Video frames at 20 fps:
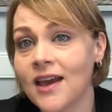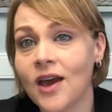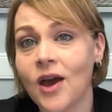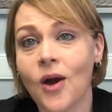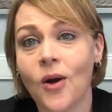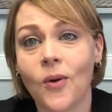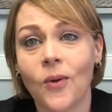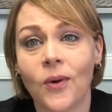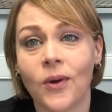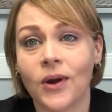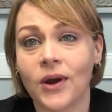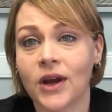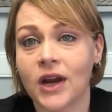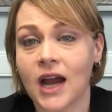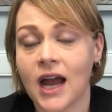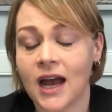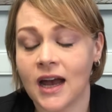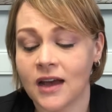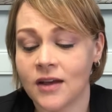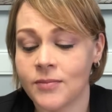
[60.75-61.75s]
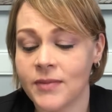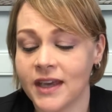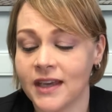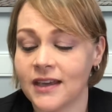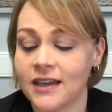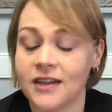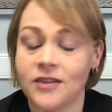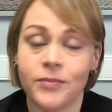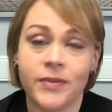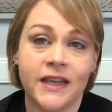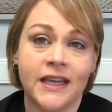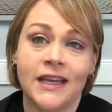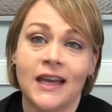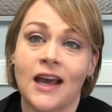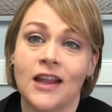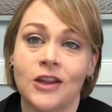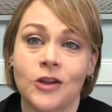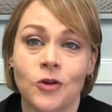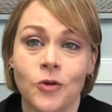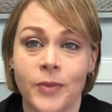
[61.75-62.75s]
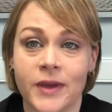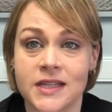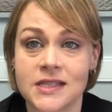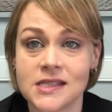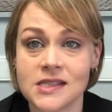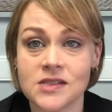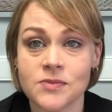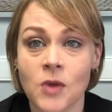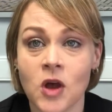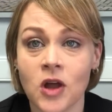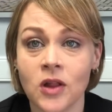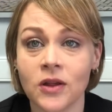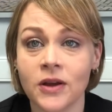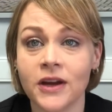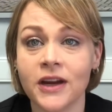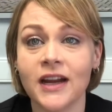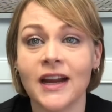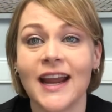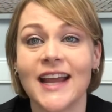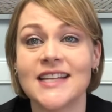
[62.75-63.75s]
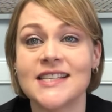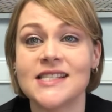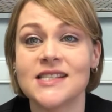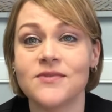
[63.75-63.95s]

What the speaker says: or it could be a little bit smaller. It's